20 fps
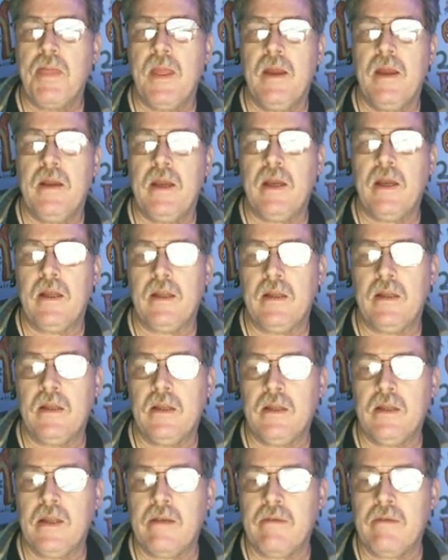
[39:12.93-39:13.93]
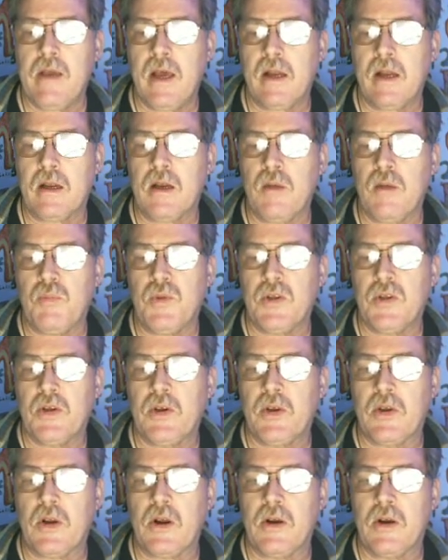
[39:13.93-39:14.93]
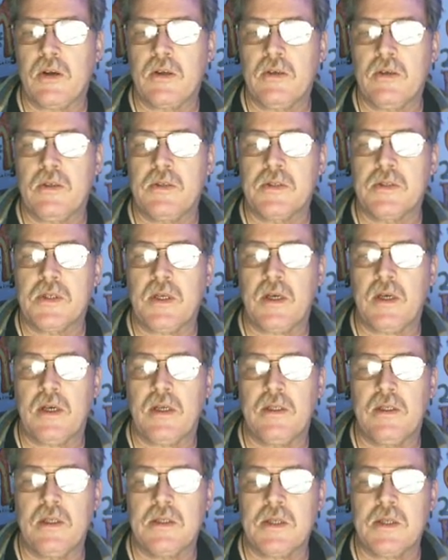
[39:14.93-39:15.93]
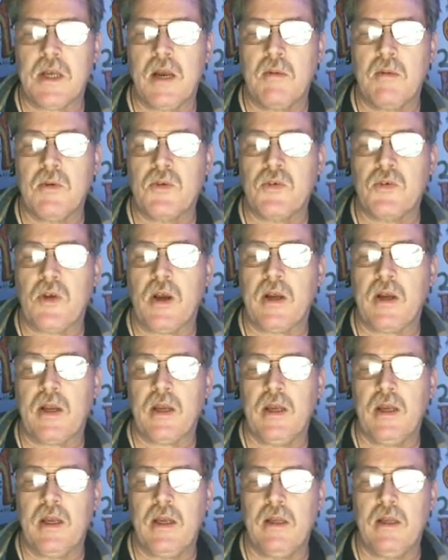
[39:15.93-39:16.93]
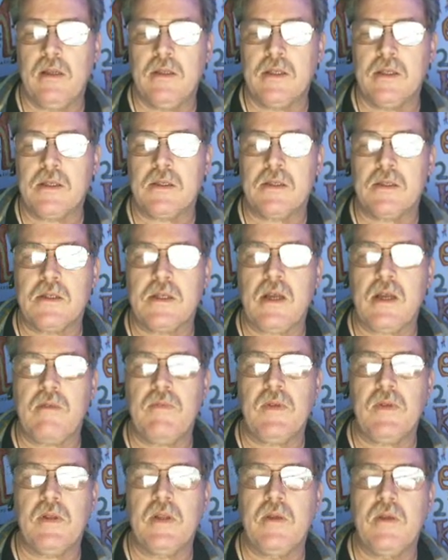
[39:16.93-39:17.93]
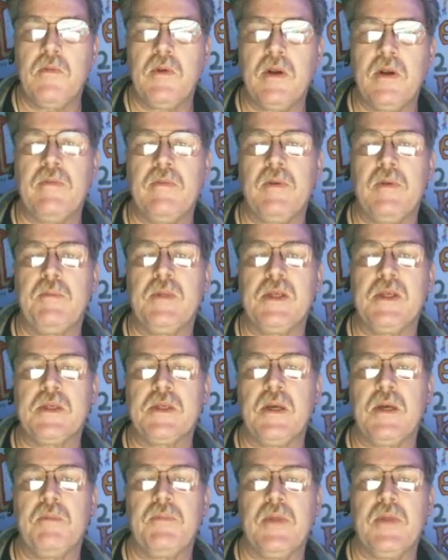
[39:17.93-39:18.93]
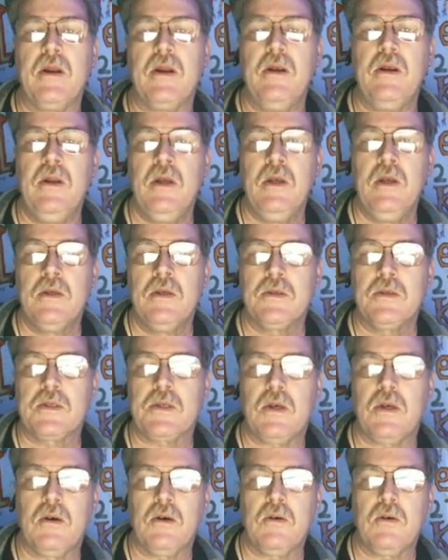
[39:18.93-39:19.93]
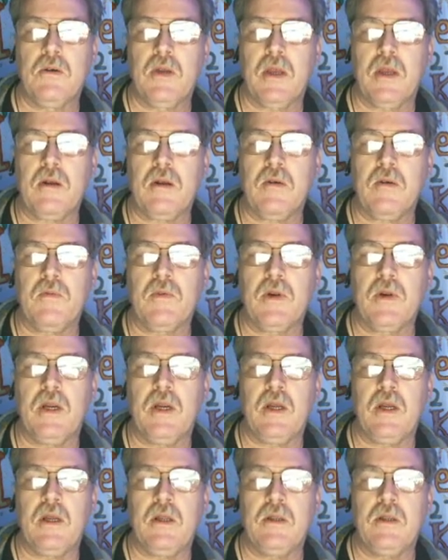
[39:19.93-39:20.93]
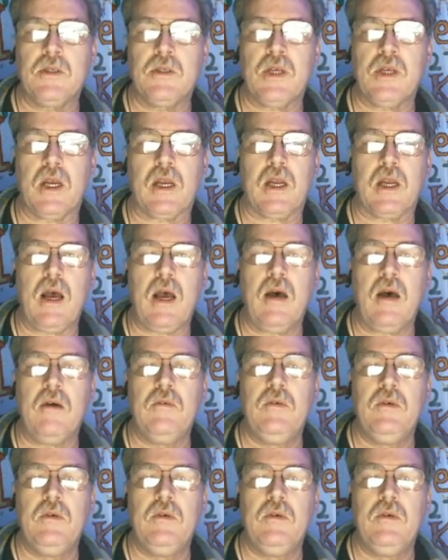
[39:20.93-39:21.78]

and they've had a couple of good articles on the Cybertruck, and this is definitely one of them that's up there. So get over and check it out.